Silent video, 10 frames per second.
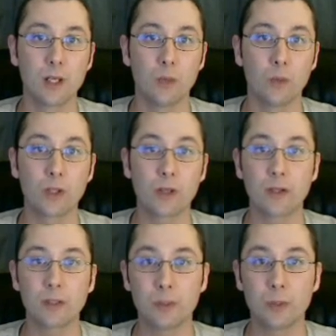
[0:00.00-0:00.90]
We're
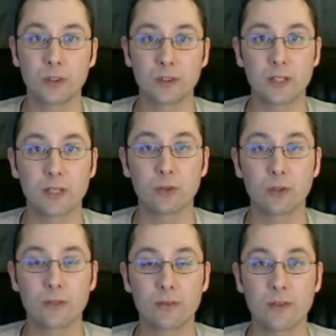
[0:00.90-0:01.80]
going to put several
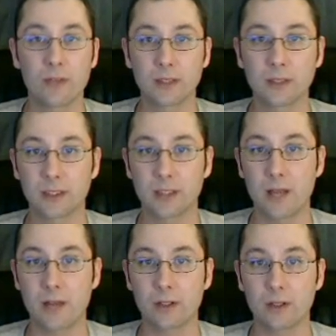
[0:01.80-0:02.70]
different things
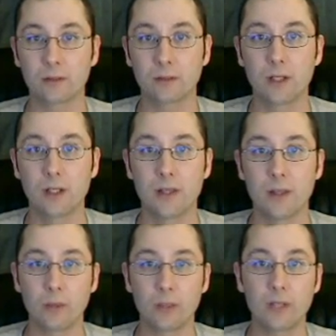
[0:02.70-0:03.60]
together
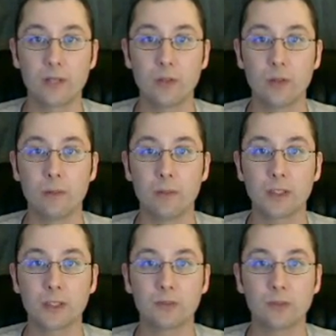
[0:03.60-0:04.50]
that will give you a
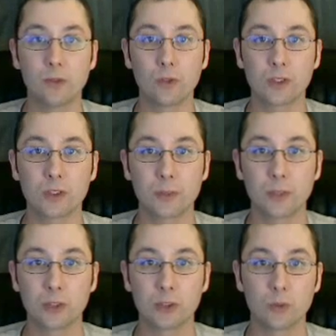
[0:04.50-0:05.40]
much fuller
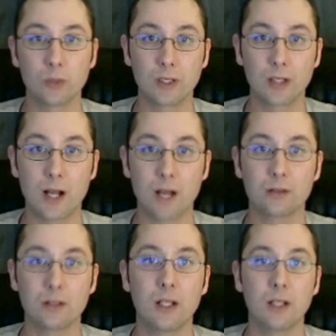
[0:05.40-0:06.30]
spiritual
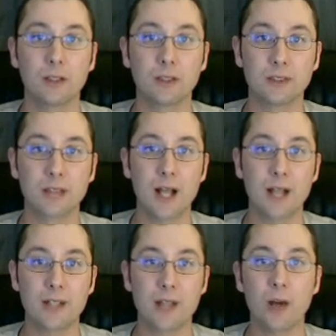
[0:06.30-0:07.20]
workout
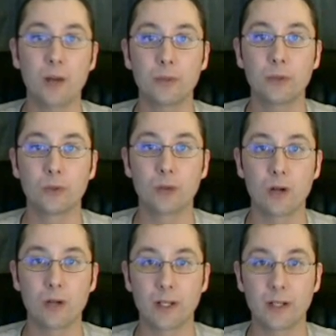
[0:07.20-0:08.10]
designed to help you
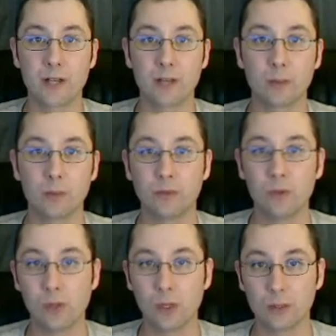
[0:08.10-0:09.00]
grow like never
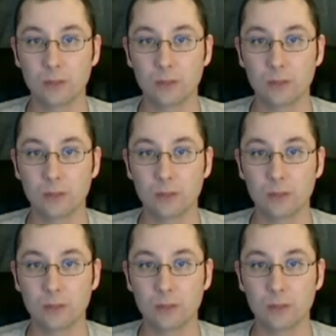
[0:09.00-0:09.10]
before.